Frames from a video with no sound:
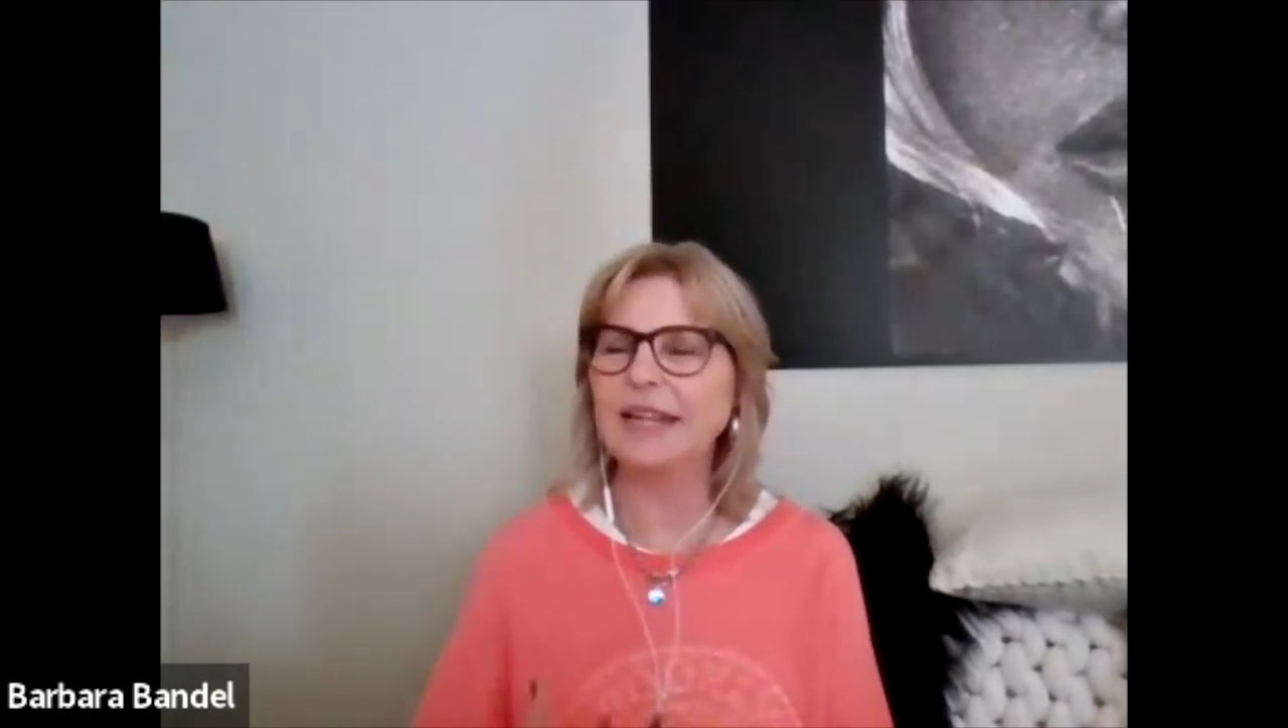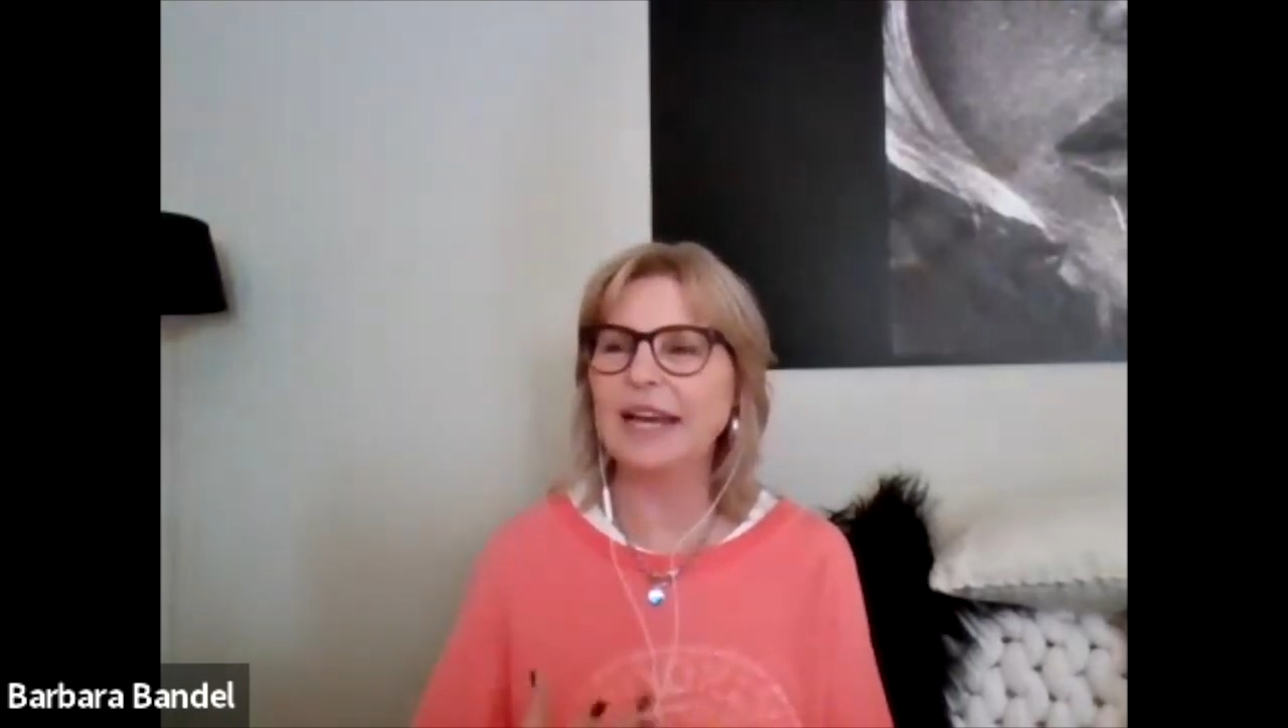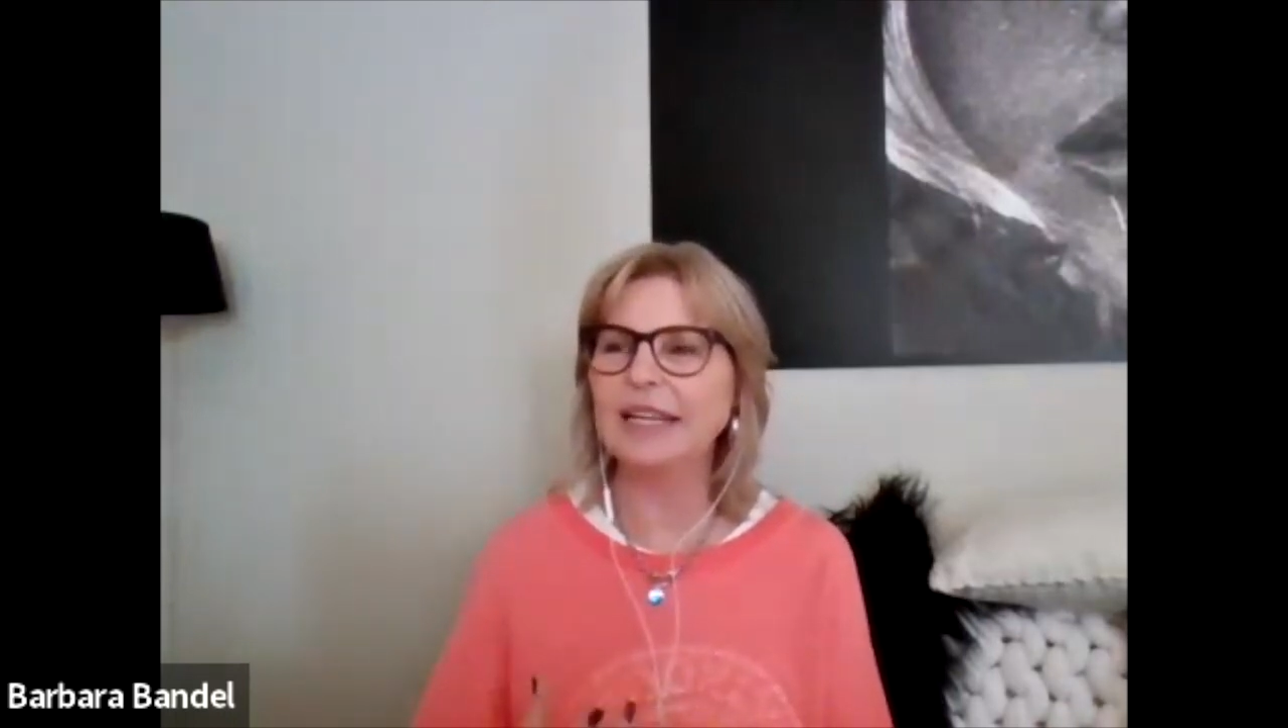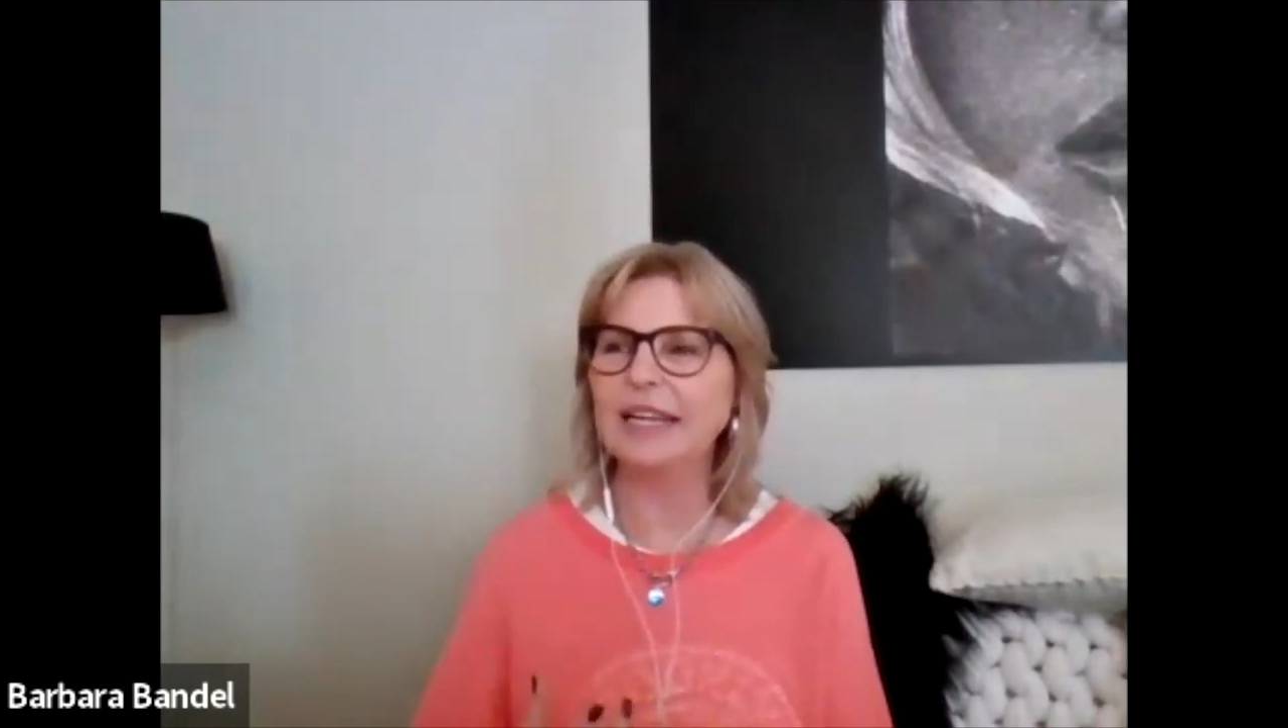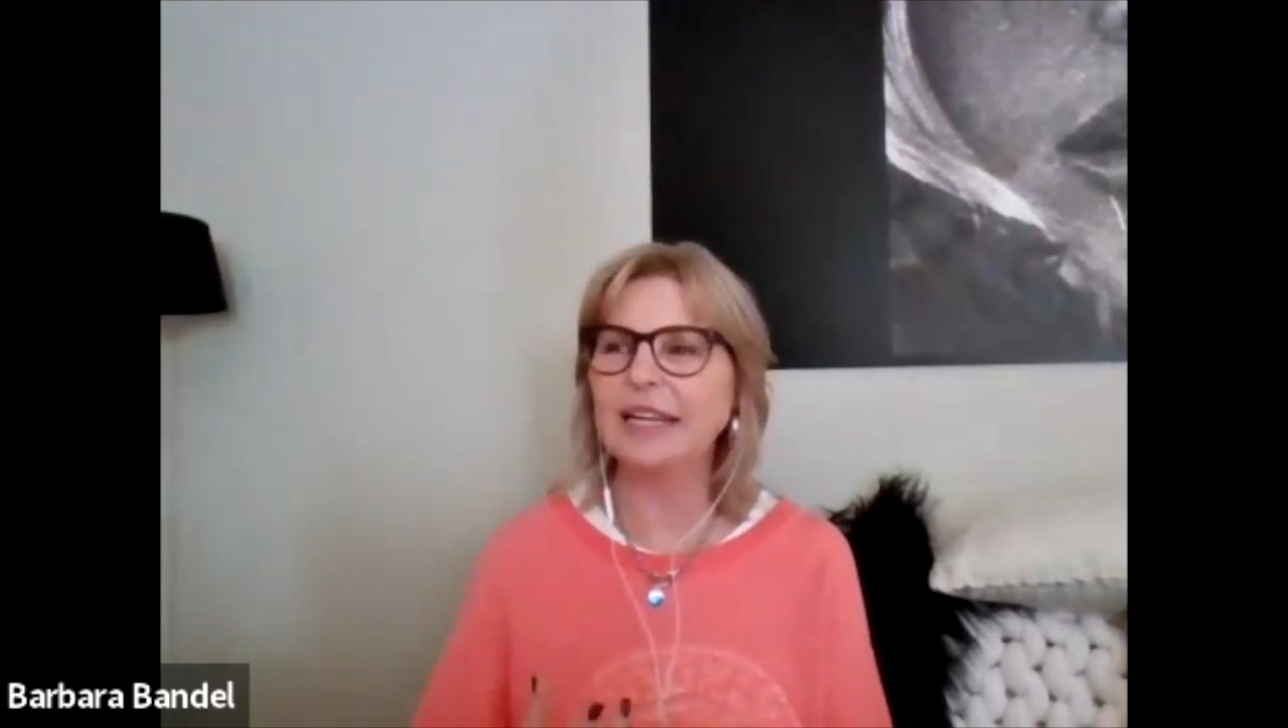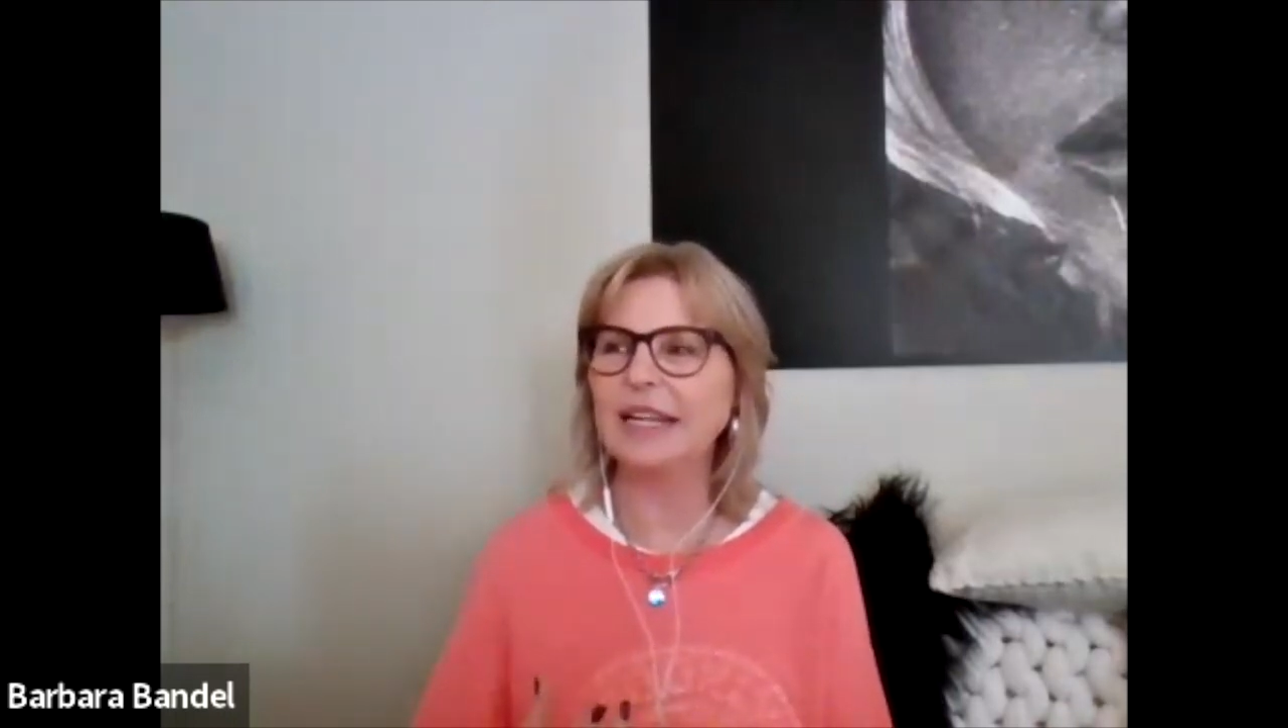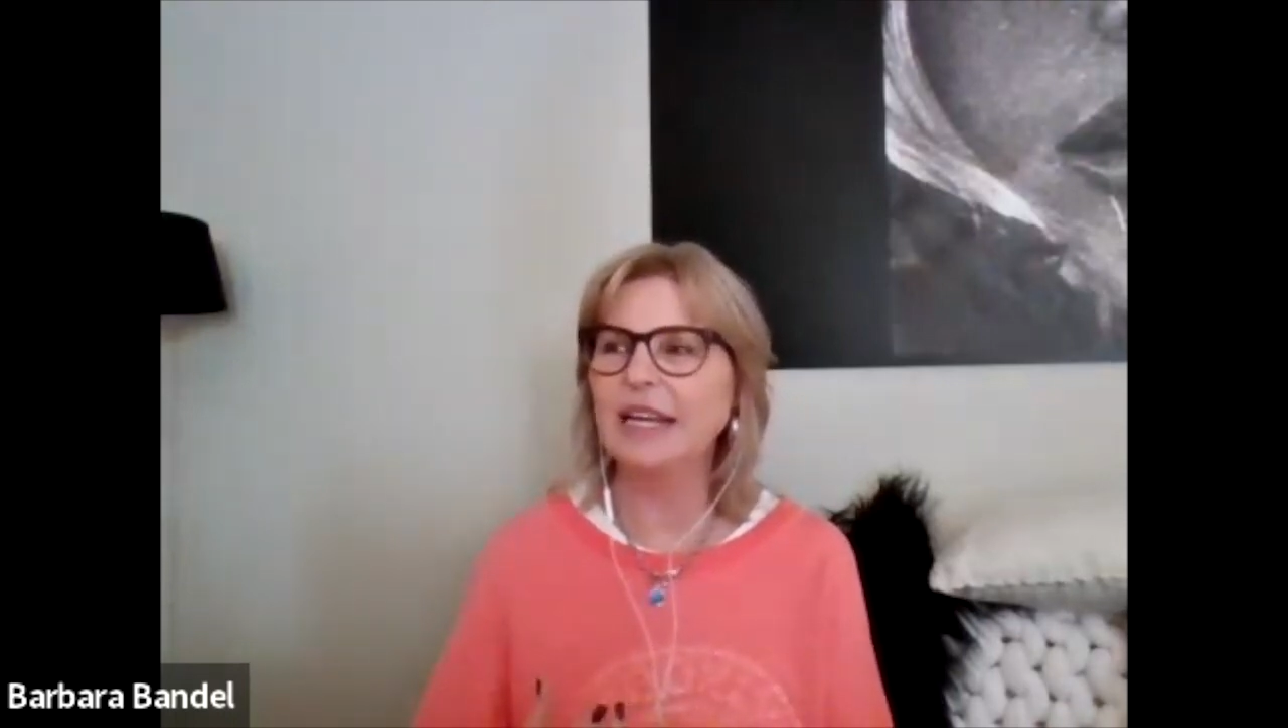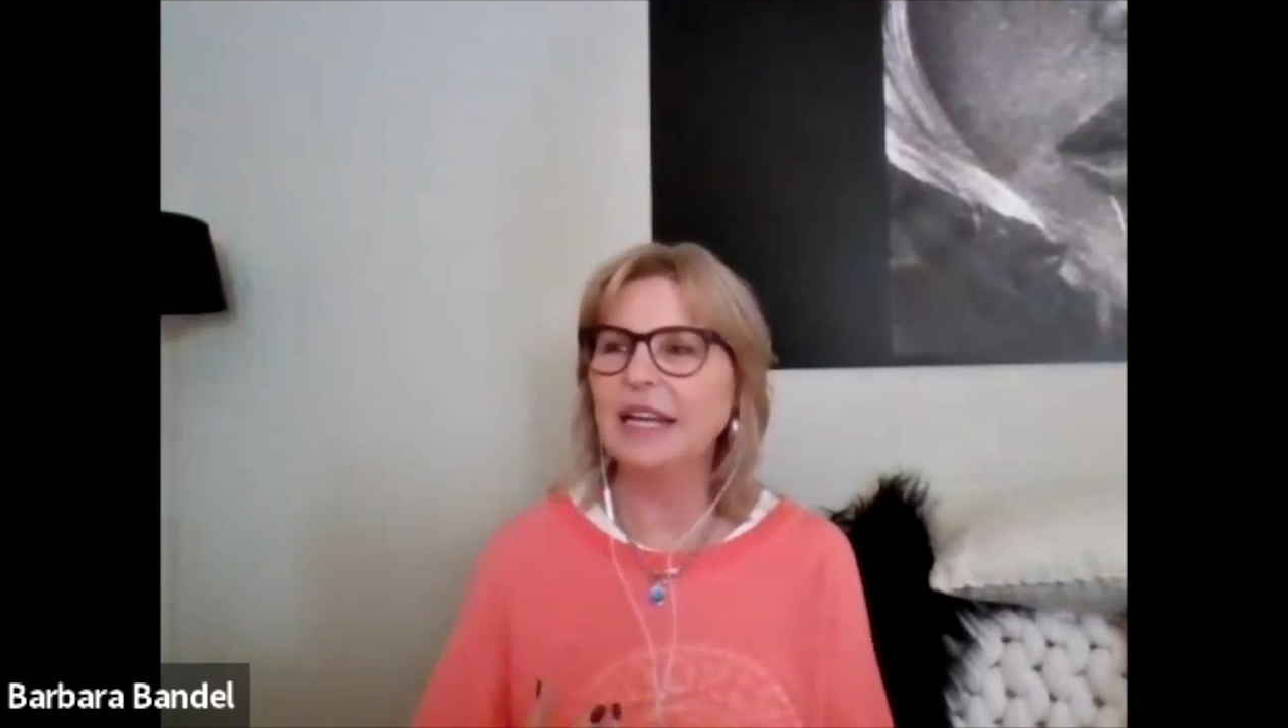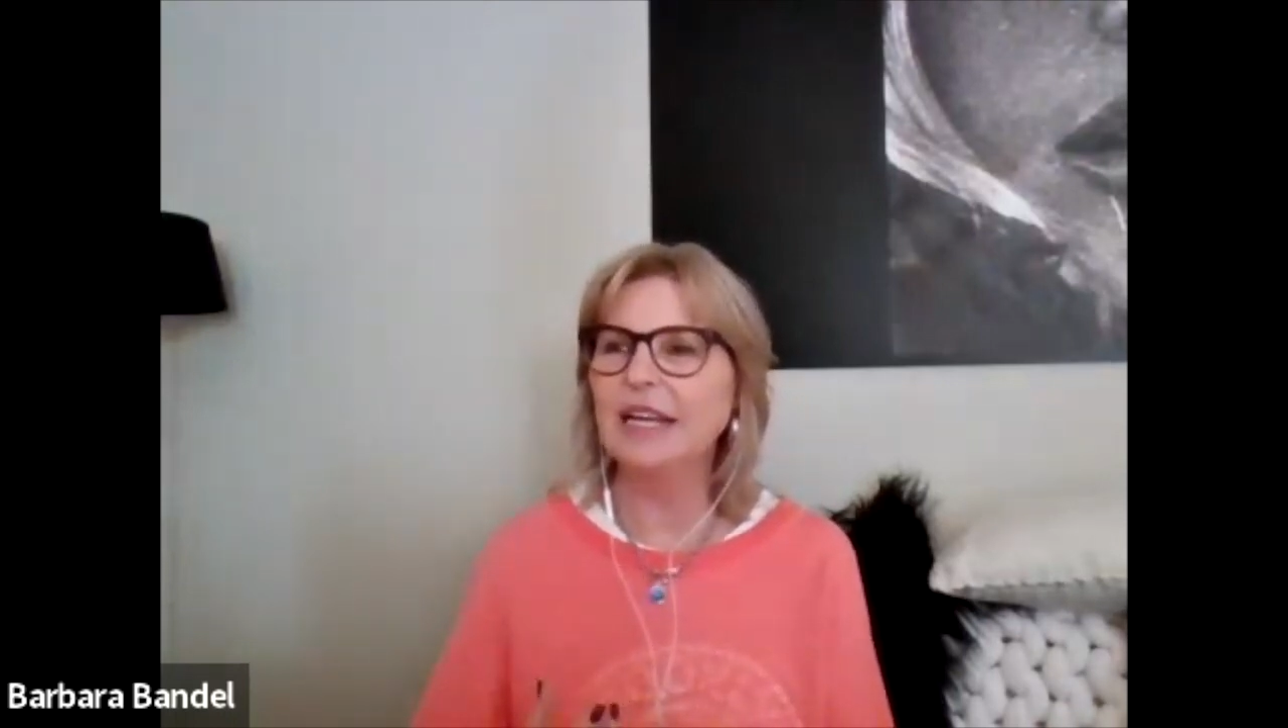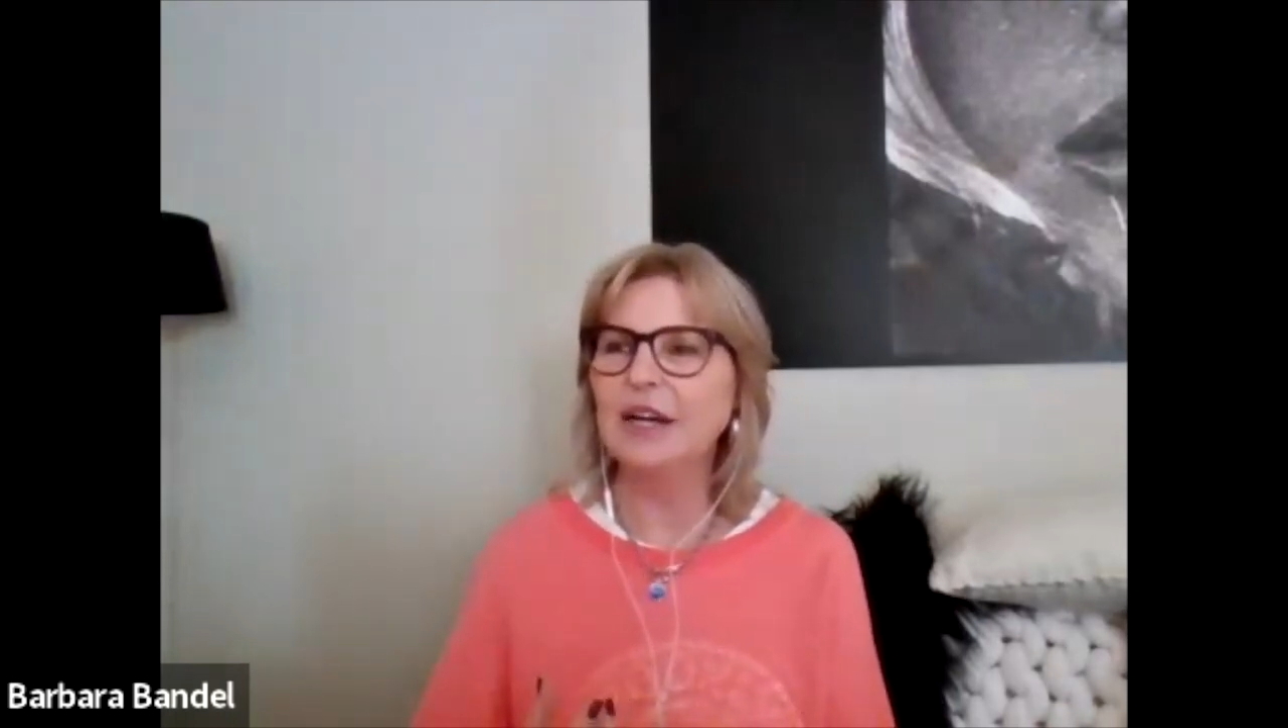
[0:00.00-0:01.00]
that I can